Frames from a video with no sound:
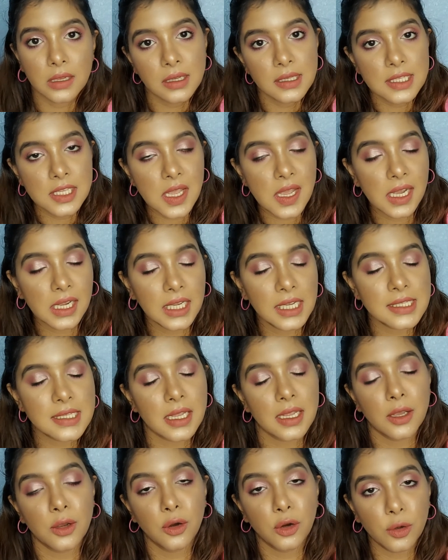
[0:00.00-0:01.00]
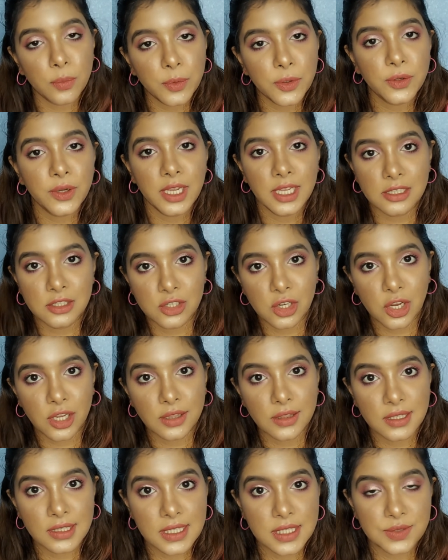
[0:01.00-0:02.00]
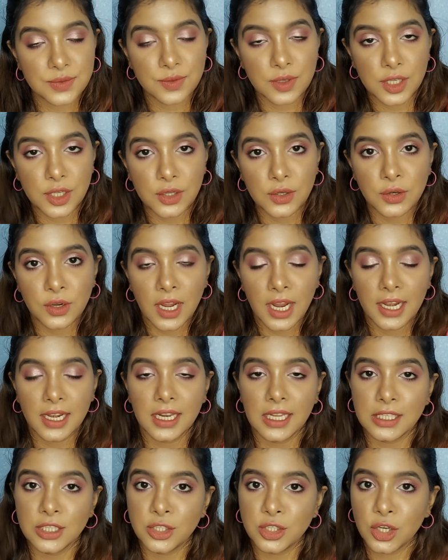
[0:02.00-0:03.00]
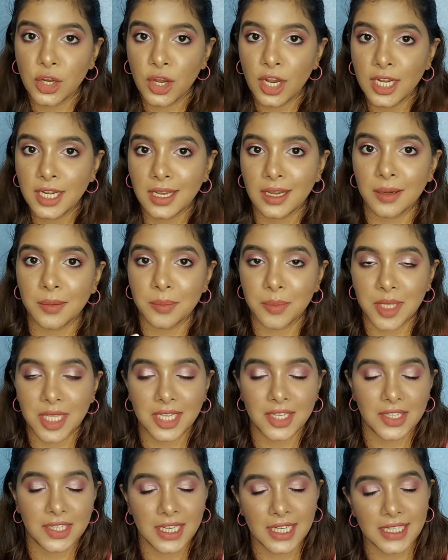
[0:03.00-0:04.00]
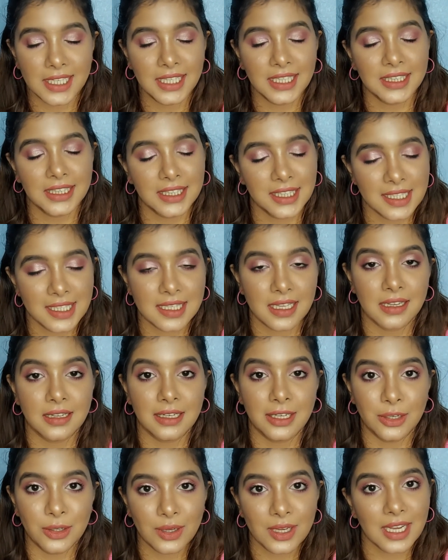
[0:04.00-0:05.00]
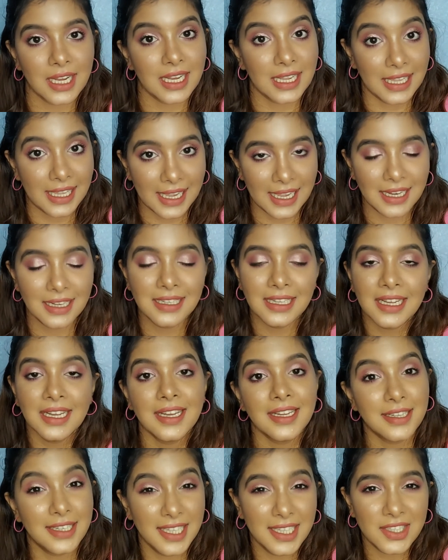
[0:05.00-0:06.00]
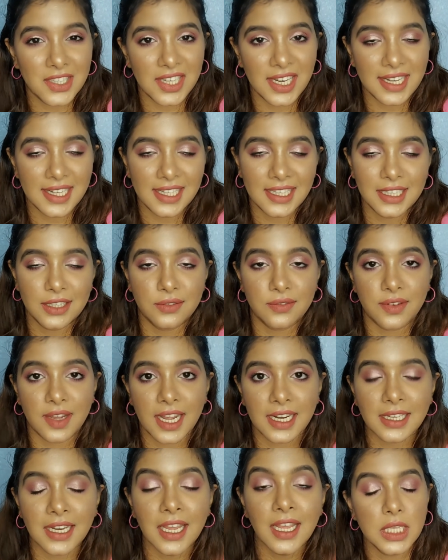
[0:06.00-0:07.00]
So yeah guys, I hope you enjoyed this video and enjoyed me creating this look again, recreating in fact.